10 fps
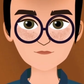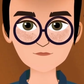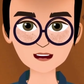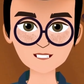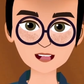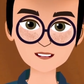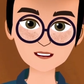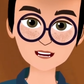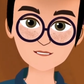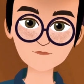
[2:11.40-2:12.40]
Don't do
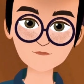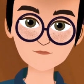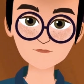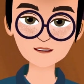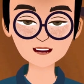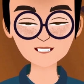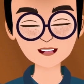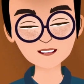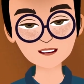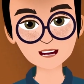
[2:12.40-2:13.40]
that. I won't
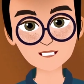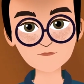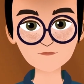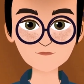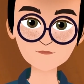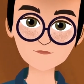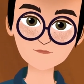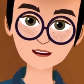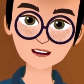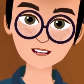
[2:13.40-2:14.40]
hurt you.
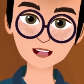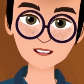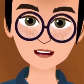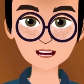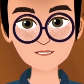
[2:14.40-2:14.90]
But I won't leave